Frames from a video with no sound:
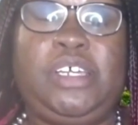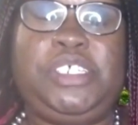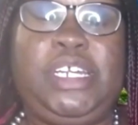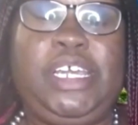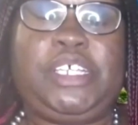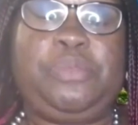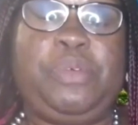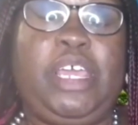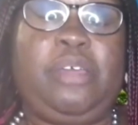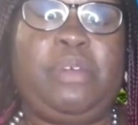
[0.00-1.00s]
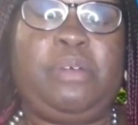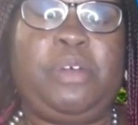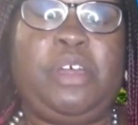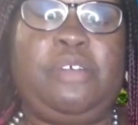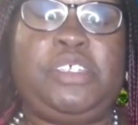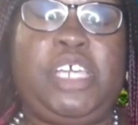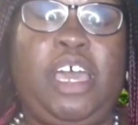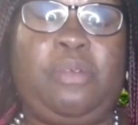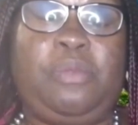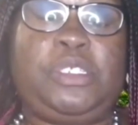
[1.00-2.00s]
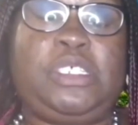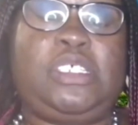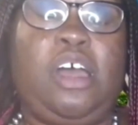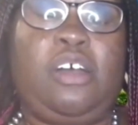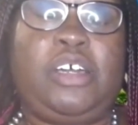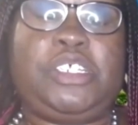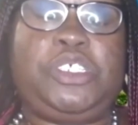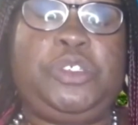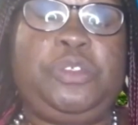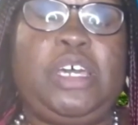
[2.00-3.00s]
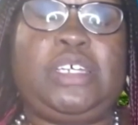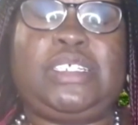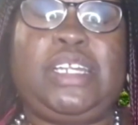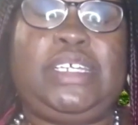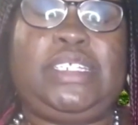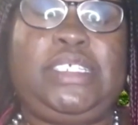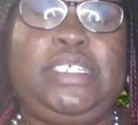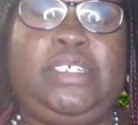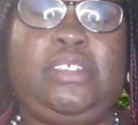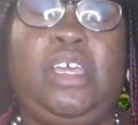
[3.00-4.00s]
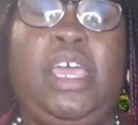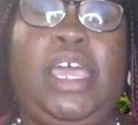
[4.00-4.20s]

Jenny has been a member of the chapel since August 2019